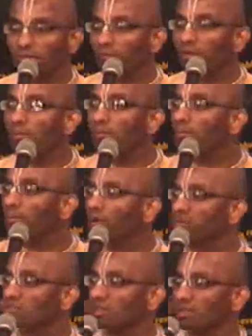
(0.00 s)
Brahma
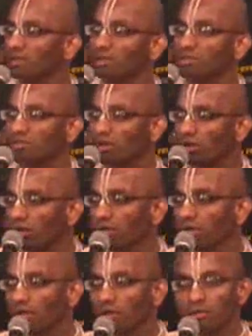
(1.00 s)
Jijnasa.
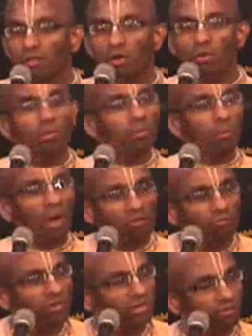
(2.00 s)
Now, why
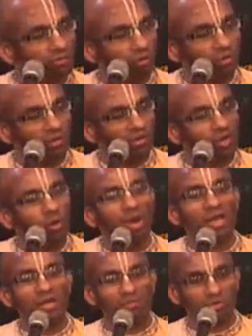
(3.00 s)
would anyone want to
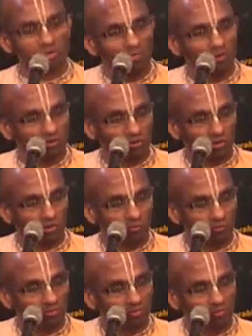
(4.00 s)
inquire about spiritual
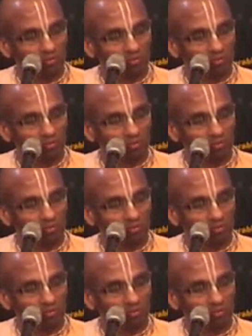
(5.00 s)
truth?